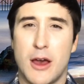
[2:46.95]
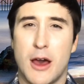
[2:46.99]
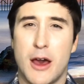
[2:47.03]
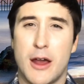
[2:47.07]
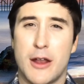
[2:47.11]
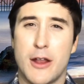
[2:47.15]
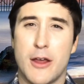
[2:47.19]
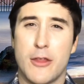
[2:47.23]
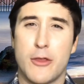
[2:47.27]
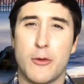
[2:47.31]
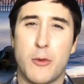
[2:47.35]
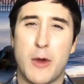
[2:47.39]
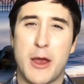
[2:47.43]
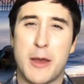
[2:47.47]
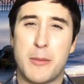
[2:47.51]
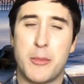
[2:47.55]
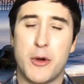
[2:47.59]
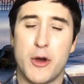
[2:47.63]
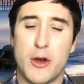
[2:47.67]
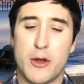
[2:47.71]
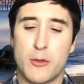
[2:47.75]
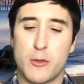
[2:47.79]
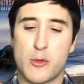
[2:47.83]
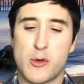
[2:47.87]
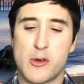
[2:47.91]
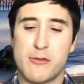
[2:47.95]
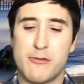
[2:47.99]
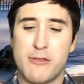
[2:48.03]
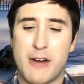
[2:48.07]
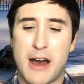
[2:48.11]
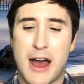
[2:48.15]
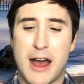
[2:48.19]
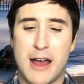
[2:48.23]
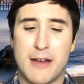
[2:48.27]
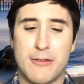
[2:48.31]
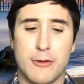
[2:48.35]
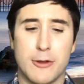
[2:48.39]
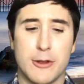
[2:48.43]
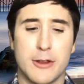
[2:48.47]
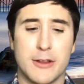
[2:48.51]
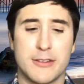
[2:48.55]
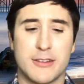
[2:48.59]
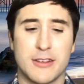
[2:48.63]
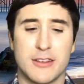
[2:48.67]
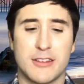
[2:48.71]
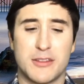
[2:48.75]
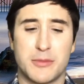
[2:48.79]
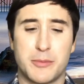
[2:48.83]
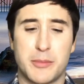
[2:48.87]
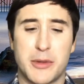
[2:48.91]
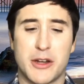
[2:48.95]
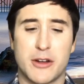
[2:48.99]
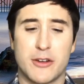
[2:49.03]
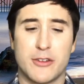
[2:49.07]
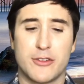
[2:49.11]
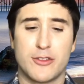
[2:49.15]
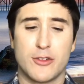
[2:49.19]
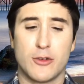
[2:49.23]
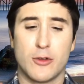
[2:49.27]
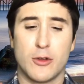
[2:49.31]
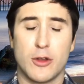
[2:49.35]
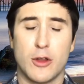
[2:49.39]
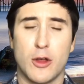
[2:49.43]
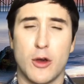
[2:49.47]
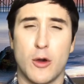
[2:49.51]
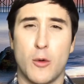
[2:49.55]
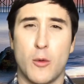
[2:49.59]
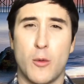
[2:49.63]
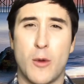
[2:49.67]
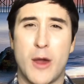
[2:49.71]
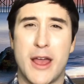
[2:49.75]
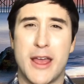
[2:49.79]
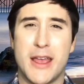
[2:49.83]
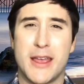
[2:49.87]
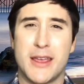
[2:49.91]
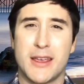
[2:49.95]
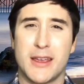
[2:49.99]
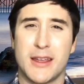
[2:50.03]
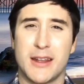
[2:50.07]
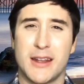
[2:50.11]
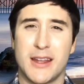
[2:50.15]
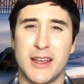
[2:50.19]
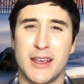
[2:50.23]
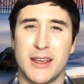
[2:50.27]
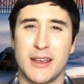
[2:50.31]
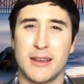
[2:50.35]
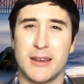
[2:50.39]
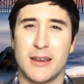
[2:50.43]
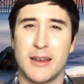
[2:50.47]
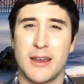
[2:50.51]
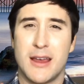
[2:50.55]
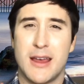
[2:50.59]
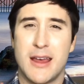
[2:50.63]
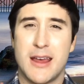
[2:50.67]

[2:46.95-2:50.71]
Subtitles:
Another way put, revival is a spiritual awakening